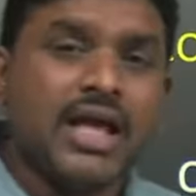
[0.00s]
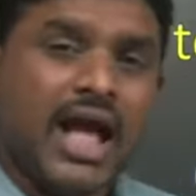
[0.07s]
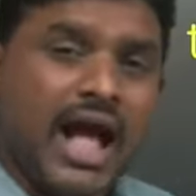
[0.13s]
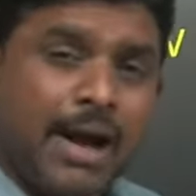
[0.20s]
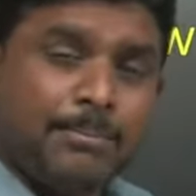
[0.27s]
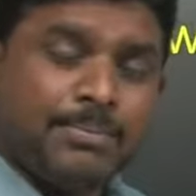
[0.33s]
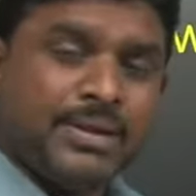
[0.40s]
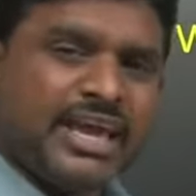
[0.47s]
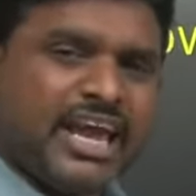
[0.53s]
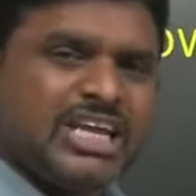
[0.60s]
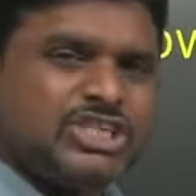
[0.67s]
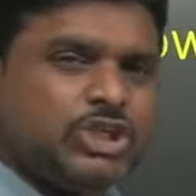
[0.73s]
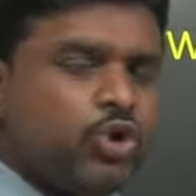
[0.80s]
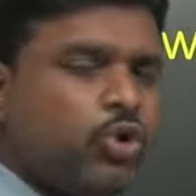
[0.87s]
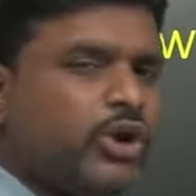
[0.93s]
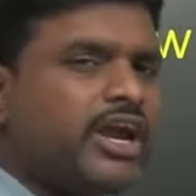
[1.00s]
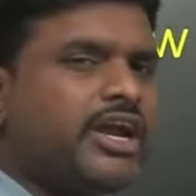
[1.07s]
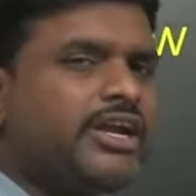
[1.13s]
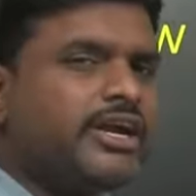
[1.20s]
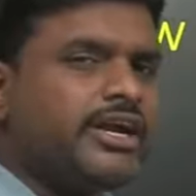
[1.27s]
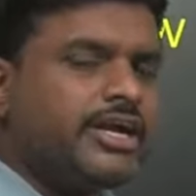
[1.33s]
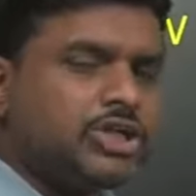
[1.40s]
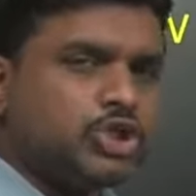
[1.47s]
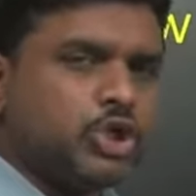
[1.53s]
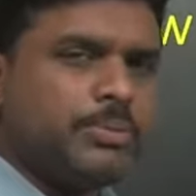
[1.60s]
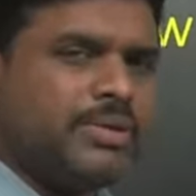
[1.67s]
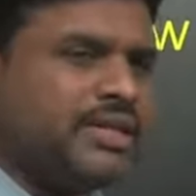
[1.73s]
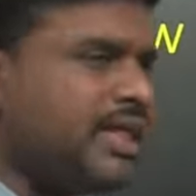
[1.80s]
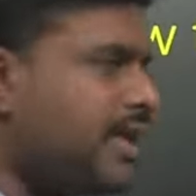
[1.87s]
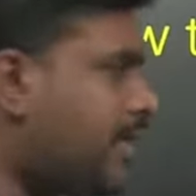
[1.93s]
Application oriented, it should
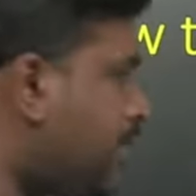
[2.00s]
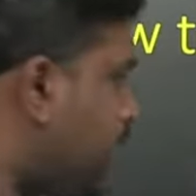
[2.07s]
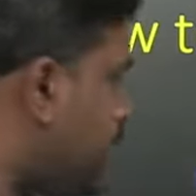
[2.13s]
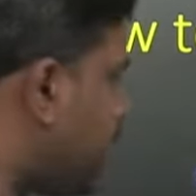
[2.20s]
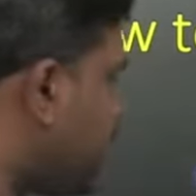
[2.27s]
be there.